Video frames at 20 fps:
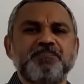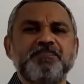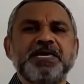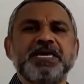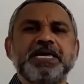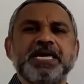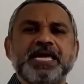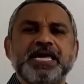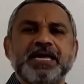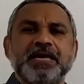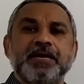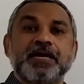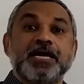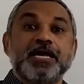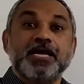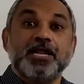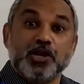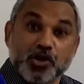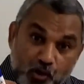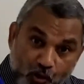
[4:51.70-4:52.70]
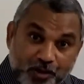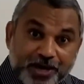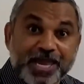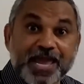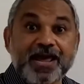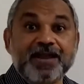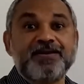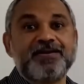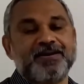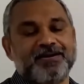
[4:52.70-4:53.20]
to be
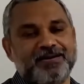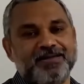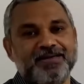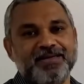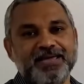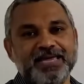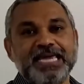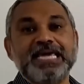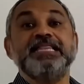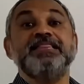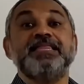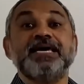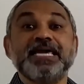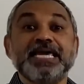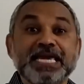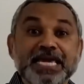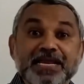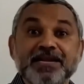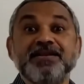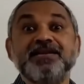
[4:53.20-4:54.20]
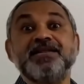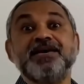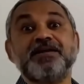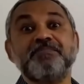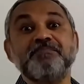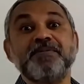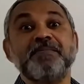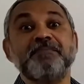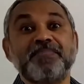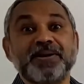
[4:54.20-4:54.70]
located in the inner
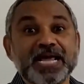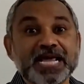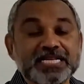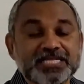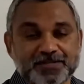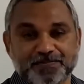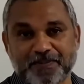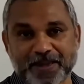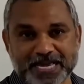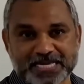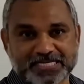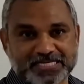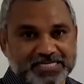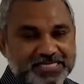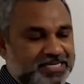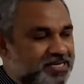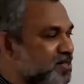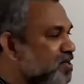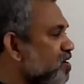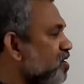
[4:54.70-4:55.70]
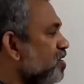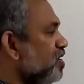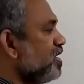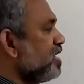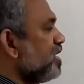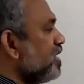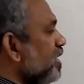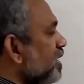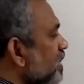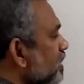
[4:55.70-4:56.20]
membrane space,
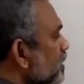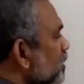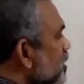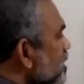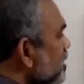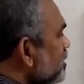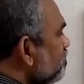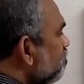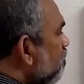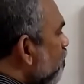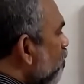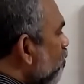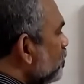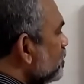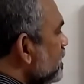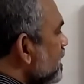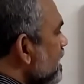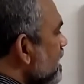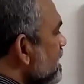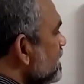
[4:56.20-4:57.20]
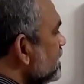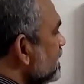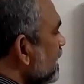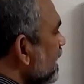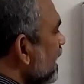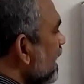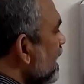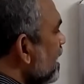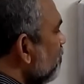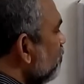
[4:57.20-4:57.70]
this portion is
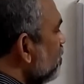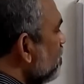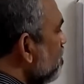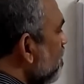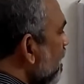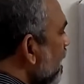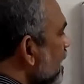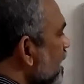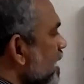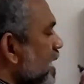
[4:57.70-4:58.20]
cleaved by